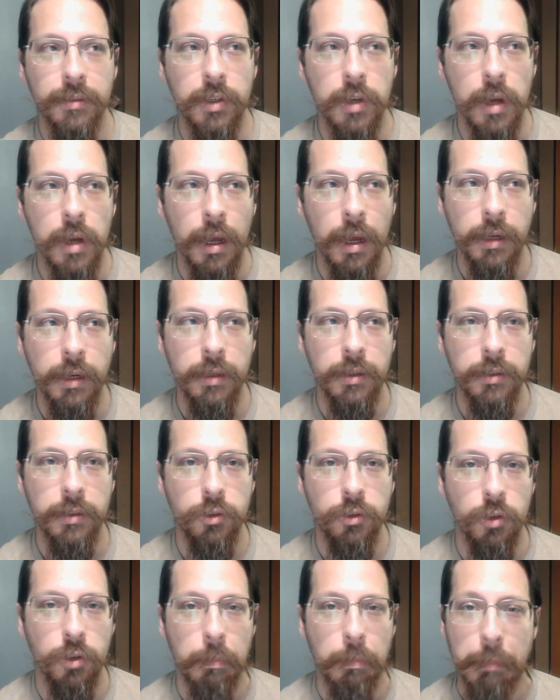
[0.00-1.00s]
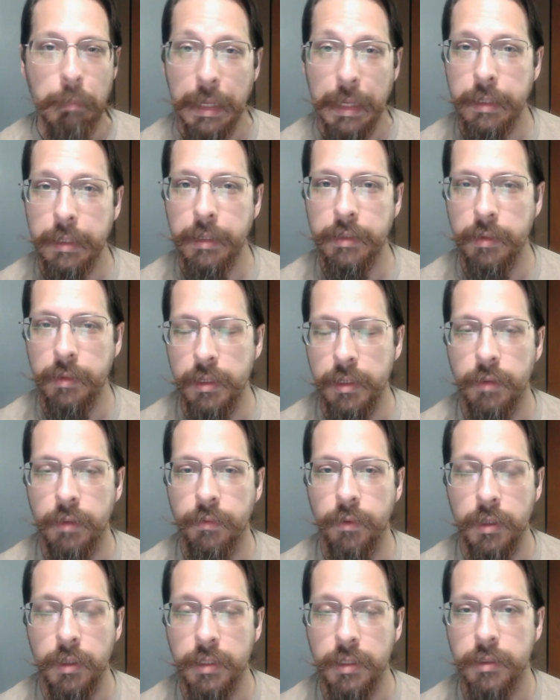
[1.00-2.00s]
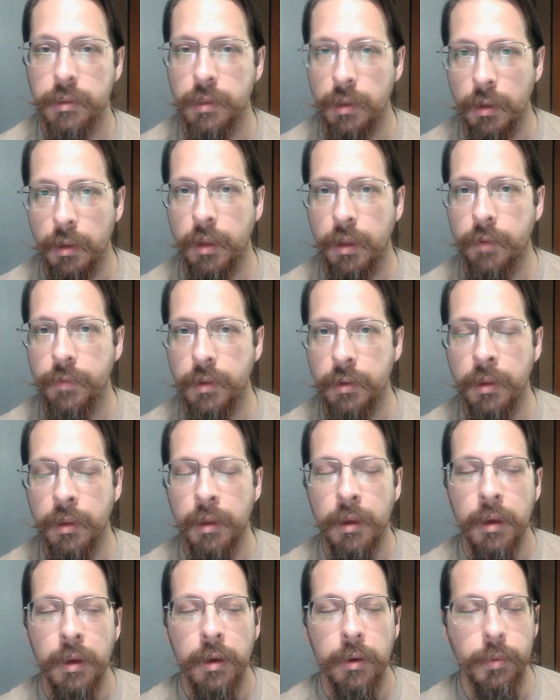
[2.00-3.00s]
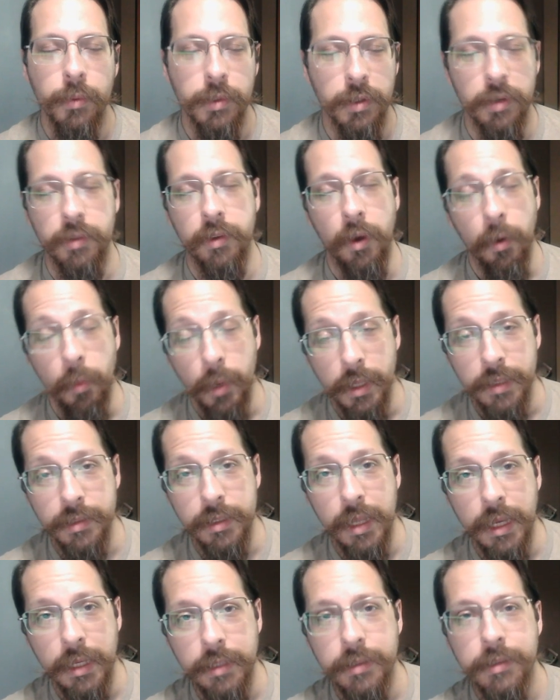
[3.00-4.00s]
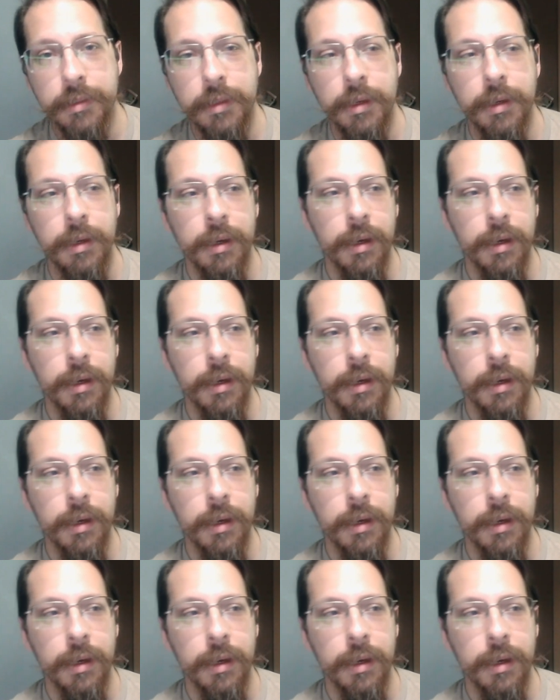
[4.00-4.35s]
not tremendously different in skill level, which is always nice.